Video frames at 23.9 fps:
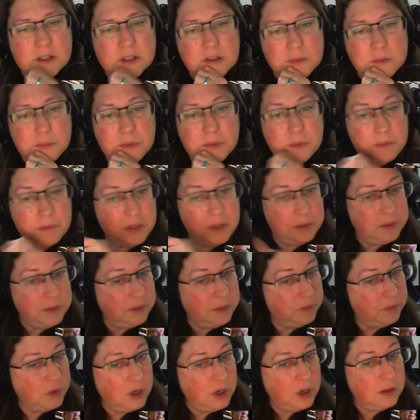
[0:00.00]
But maybe I'm
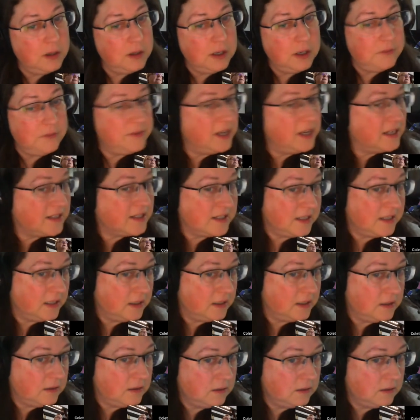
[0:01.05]
wrong. I've not seen it.